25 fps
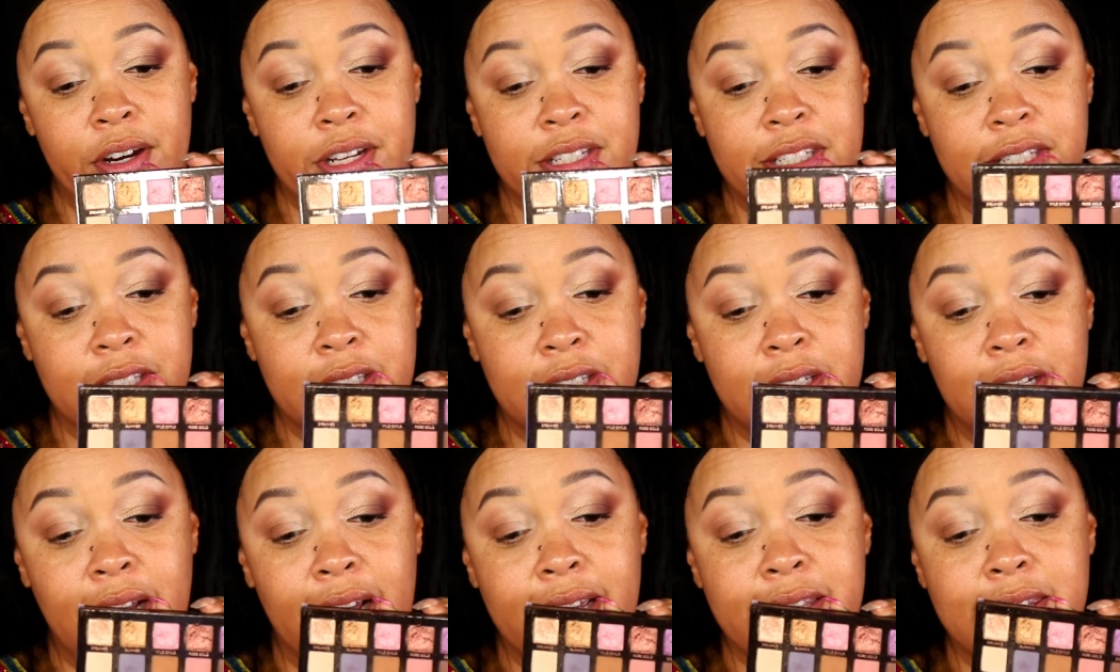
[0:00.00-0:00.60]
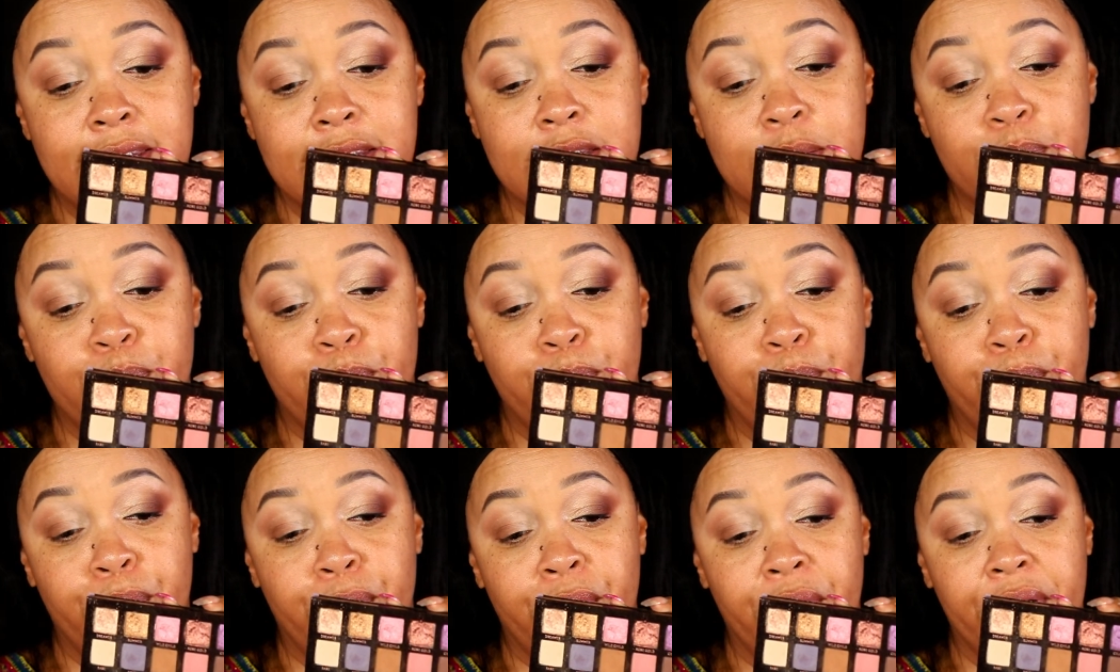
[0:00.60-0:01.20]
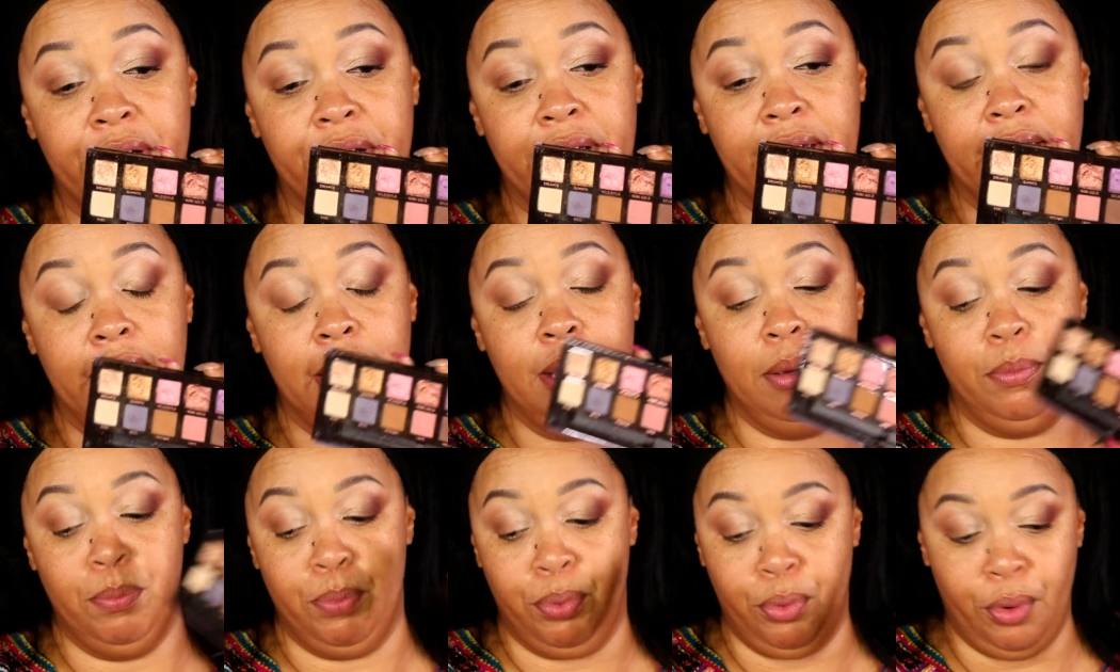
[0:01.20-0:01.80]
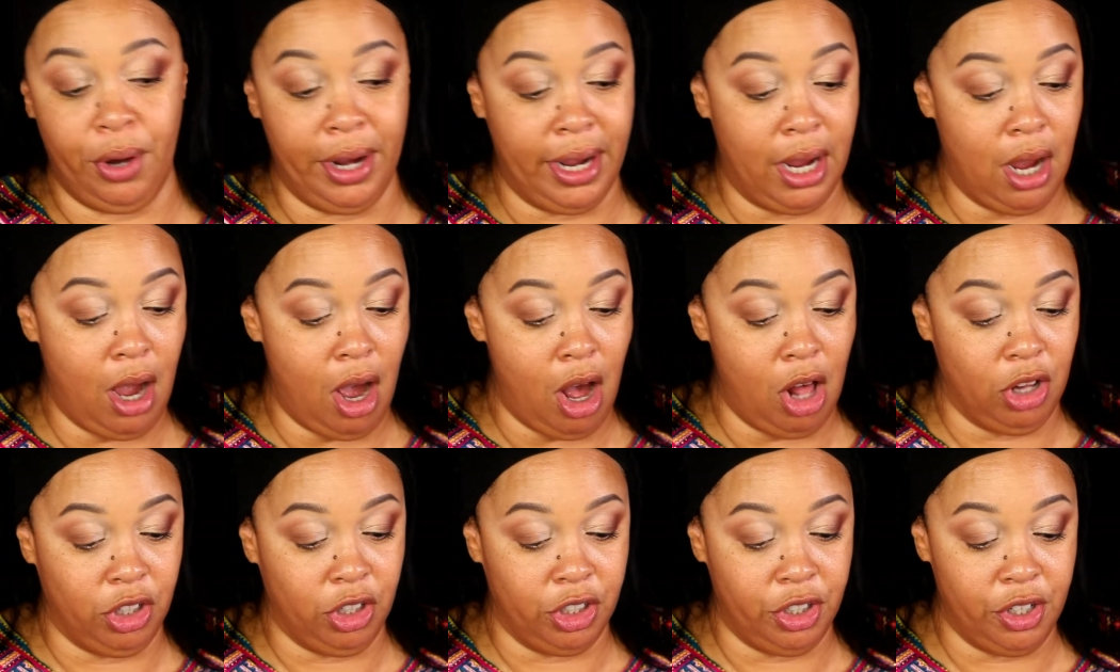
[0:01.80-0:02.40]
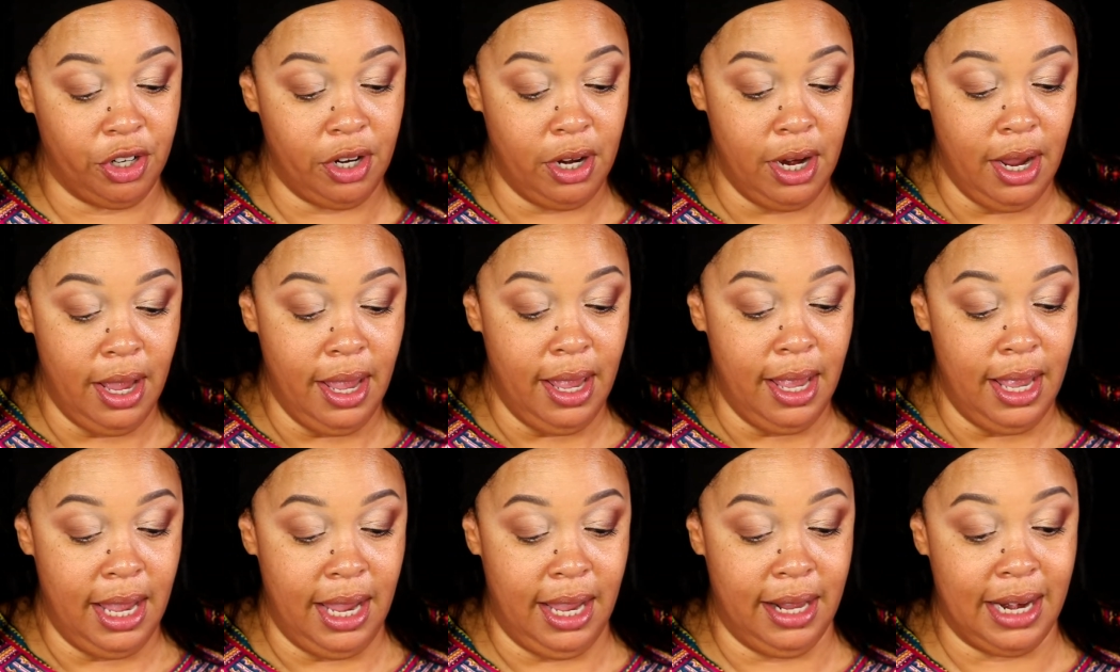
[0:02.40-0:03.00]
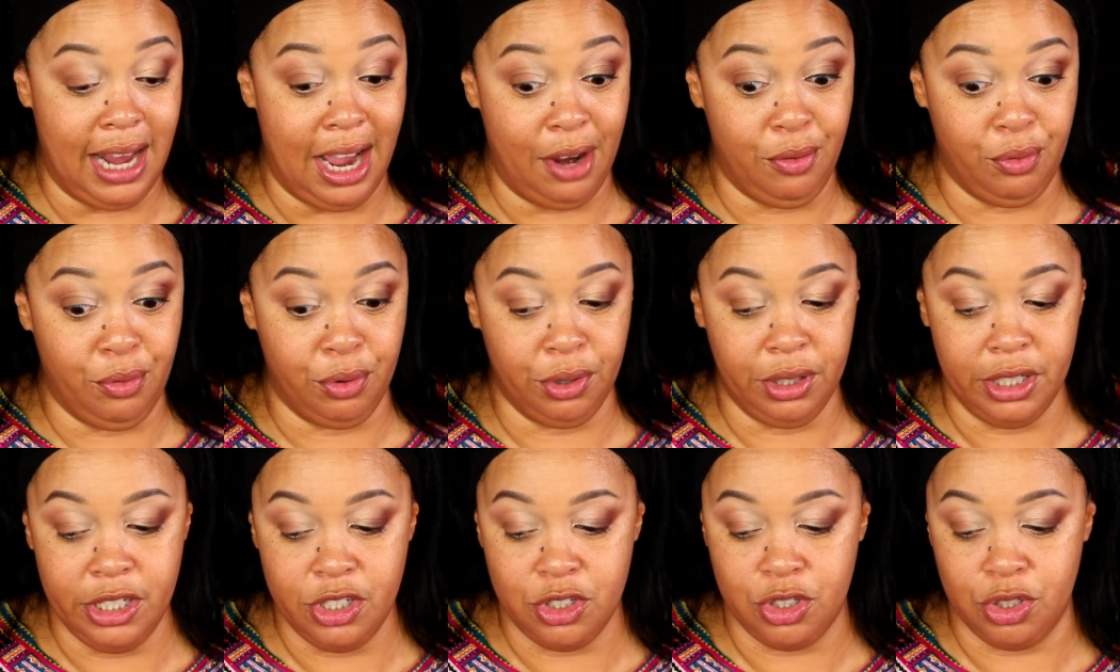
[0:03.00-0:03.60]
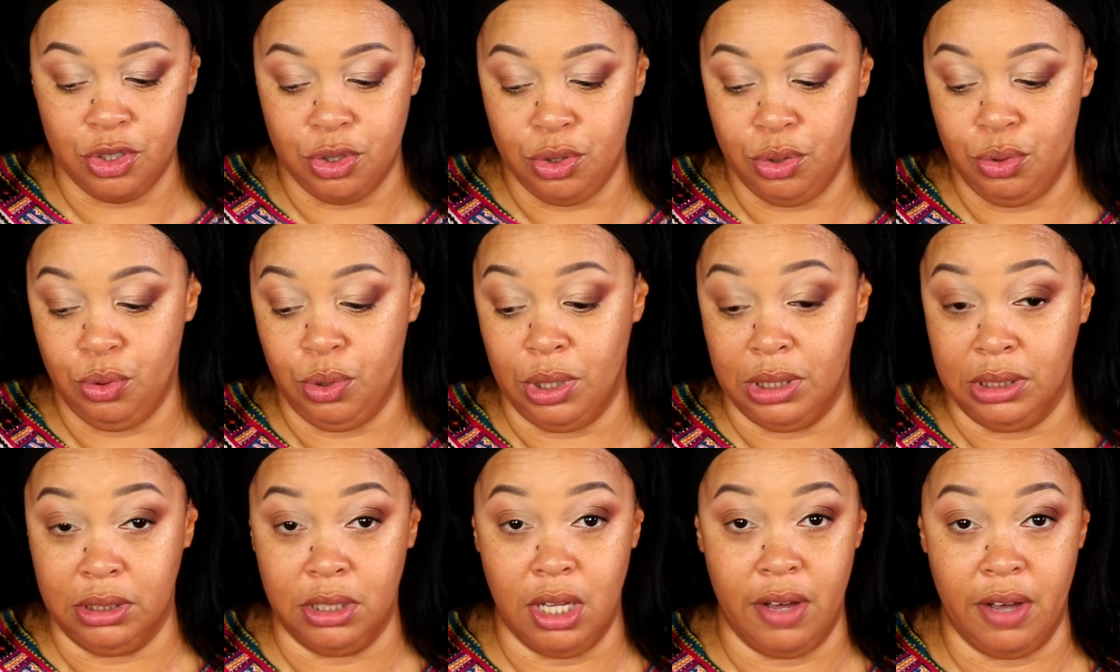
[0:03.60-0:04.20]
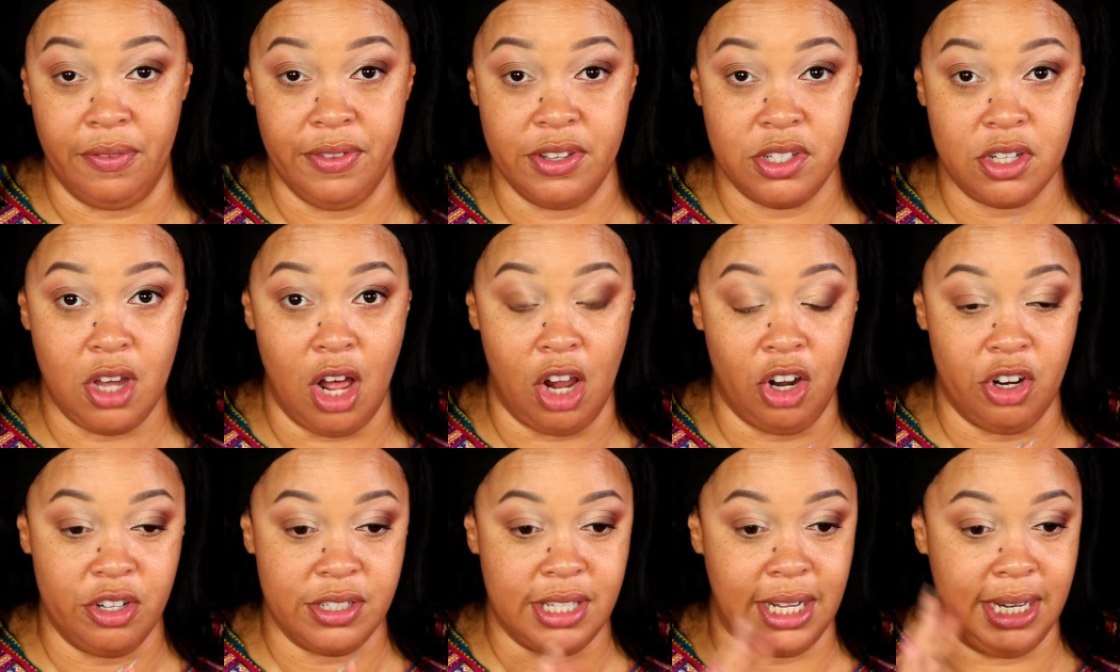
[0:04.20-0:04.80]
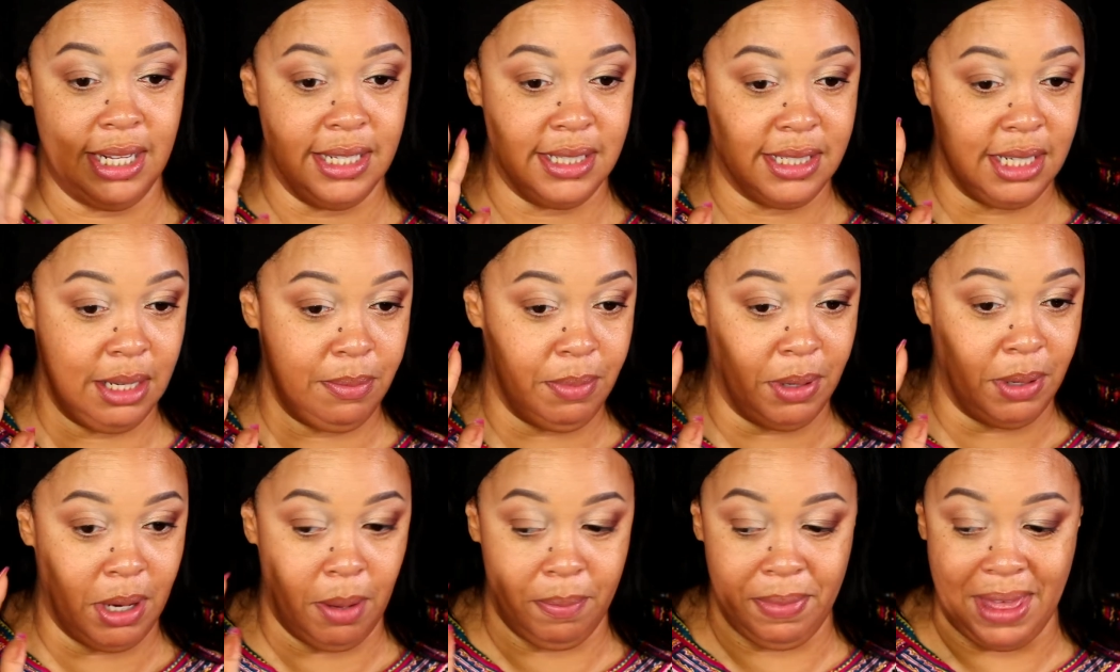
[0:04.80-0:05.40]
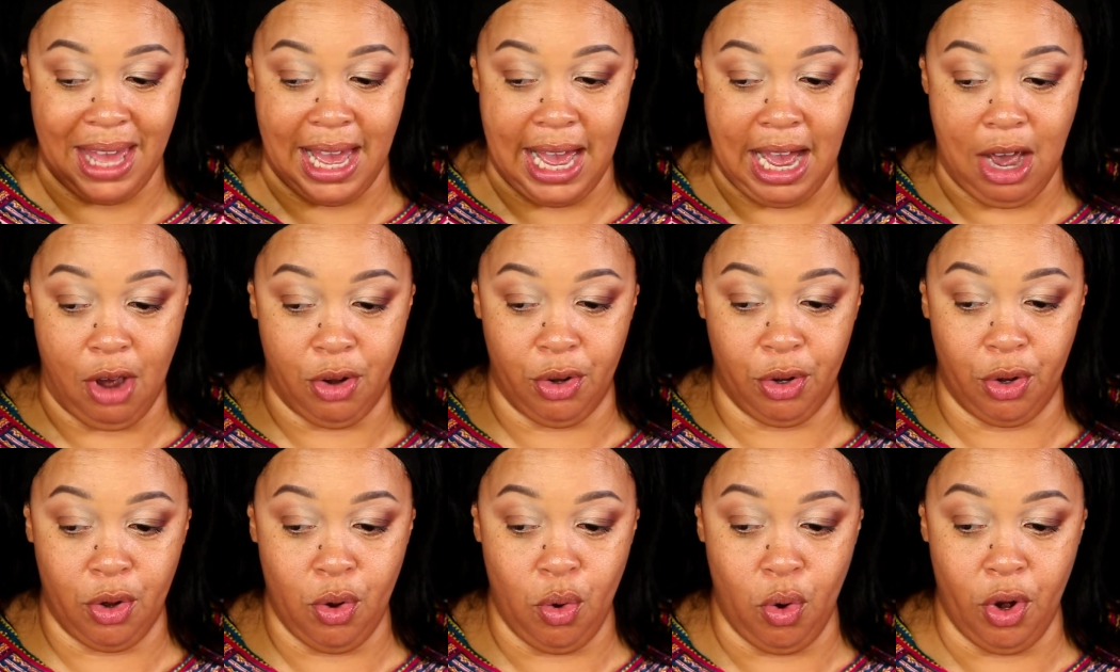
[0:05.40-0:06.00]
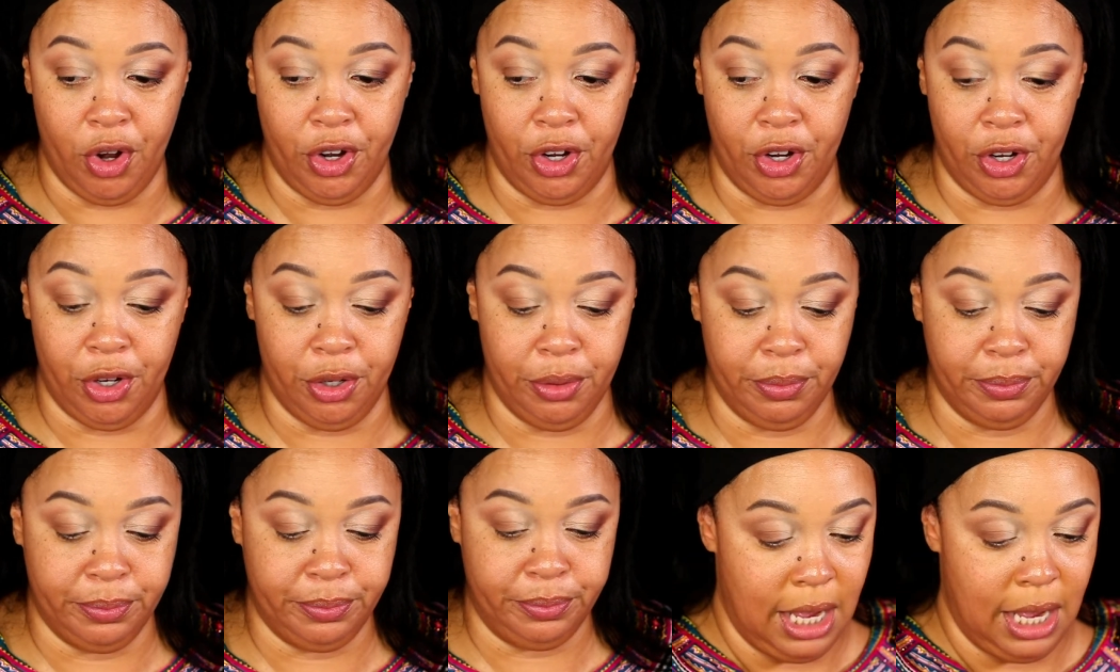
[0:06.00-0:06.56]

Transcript: This is nice, this pretty brick color, and I really do love this color. It's gonna deepen up that outer corner.